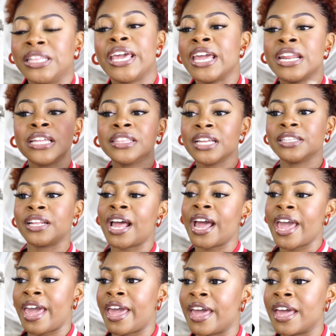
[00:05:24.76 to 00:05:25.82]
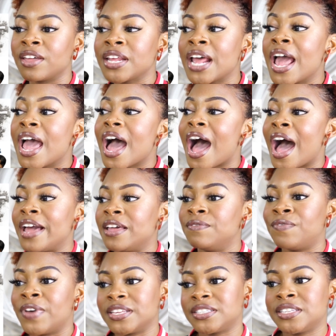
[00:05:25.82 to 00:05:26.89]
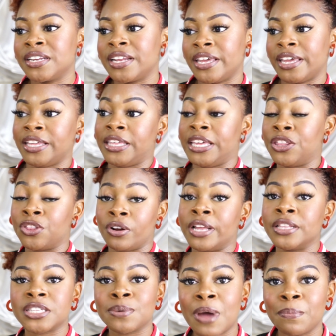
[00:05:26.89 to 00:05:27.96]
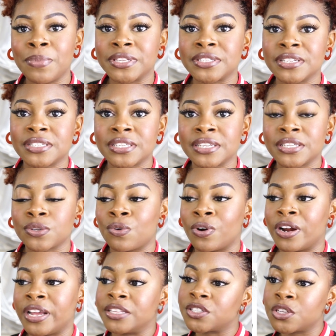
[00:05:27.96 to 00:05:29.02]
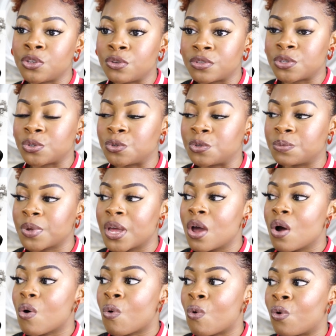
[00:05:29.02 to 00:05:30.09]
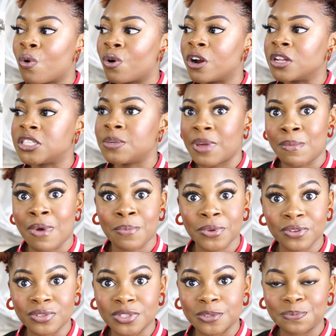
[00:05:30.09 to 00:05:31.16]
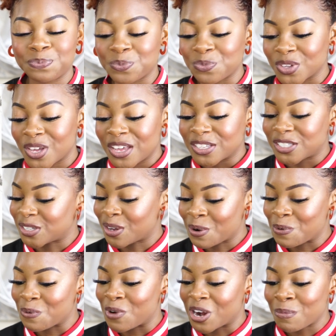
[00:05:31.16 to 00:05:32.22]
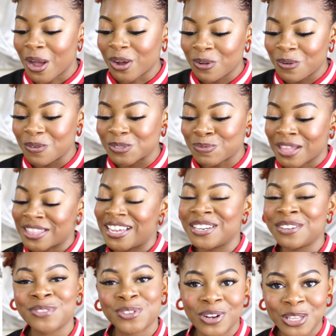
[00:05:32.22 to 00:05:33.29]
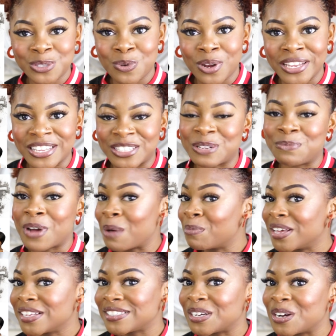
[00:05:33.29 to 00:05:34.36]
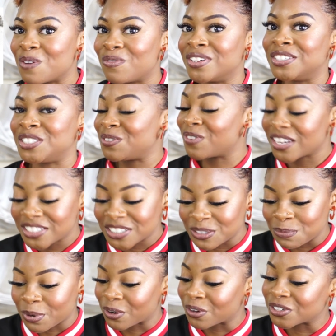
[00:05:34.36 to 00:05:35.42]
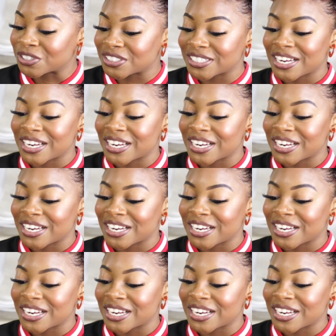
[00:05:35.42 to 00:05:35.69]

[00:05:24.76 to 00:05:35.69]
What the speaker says: Anything that I had, I invested in either into my businesses or into YouTube or to pay my bills. So one of my goals by the end of 2020 is to buy myself a Givenchy purse.